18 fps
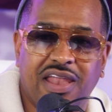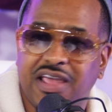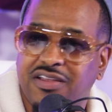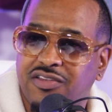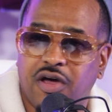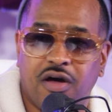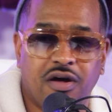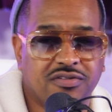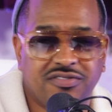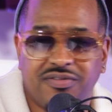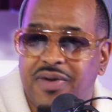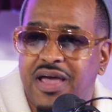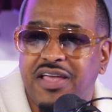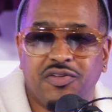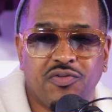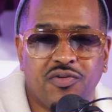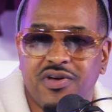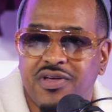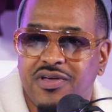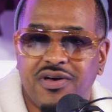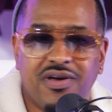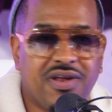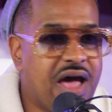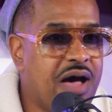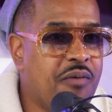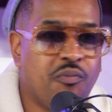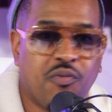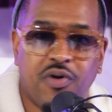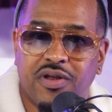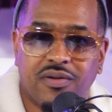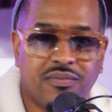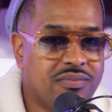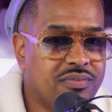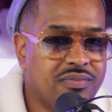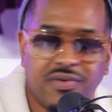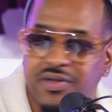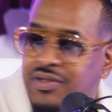Like dog, somebody doing good, I'm with them.